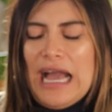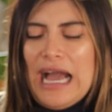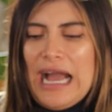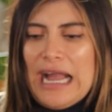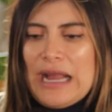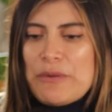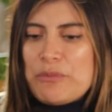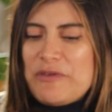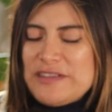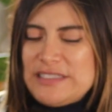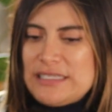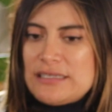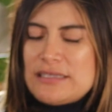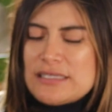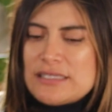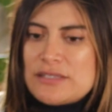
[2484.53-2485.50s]
I
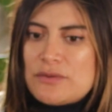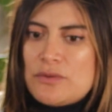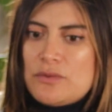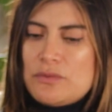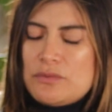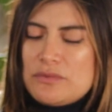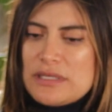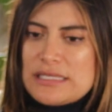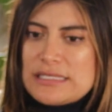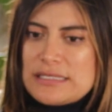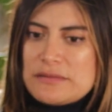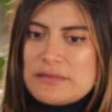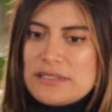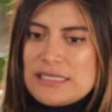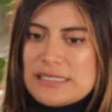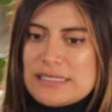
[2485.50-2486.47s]
visited this
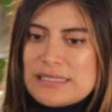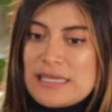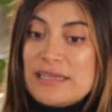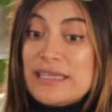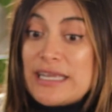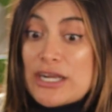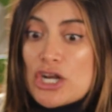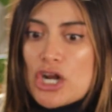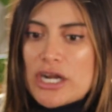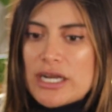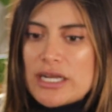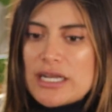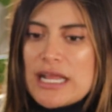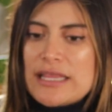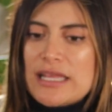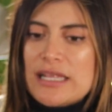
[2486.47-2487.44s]

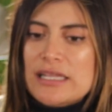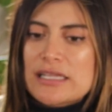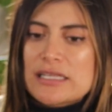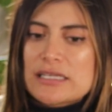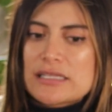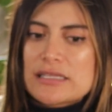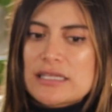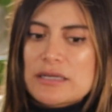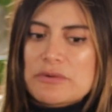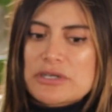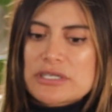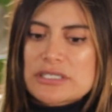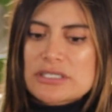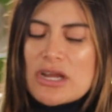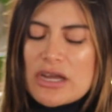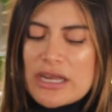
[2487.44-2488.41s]
kindergarten, and then they
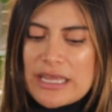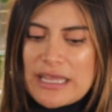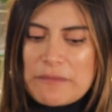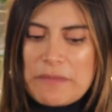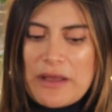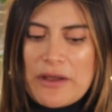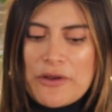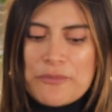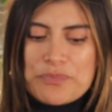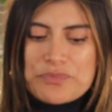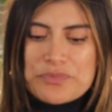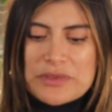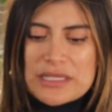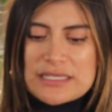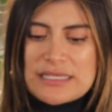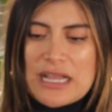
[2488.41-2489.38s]
were talking
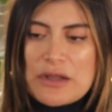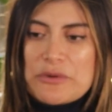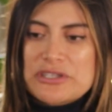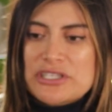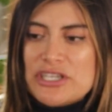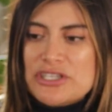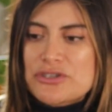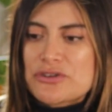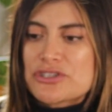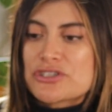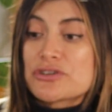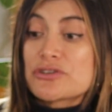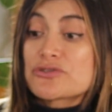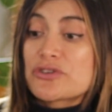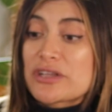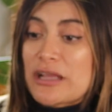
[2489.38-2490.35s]
about this is how we teach our
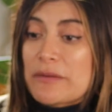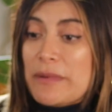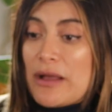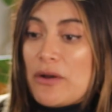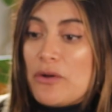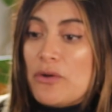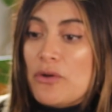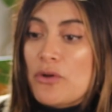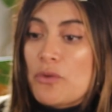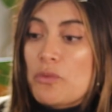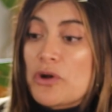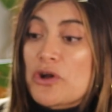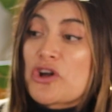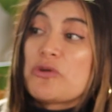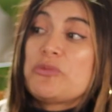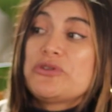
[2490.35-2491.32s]
children about
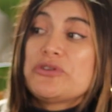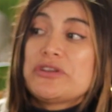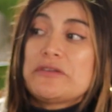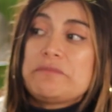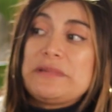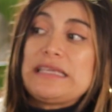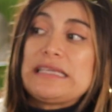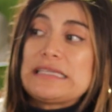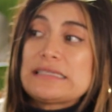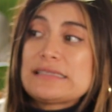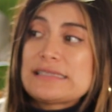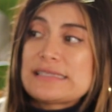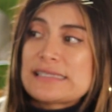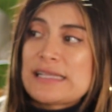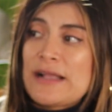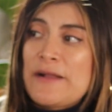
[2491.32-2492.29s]
what community
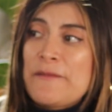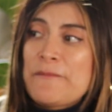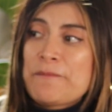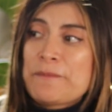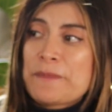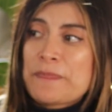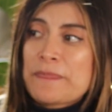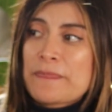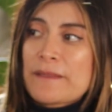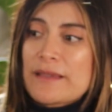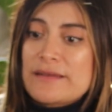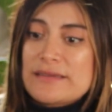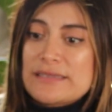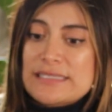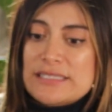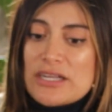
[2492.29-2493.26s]
means,
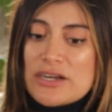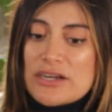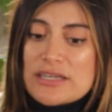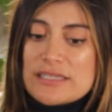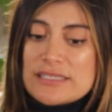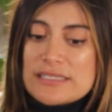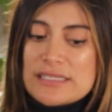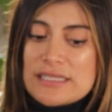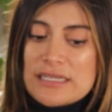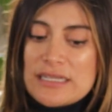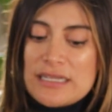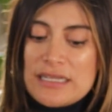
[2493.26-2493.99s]
and it starts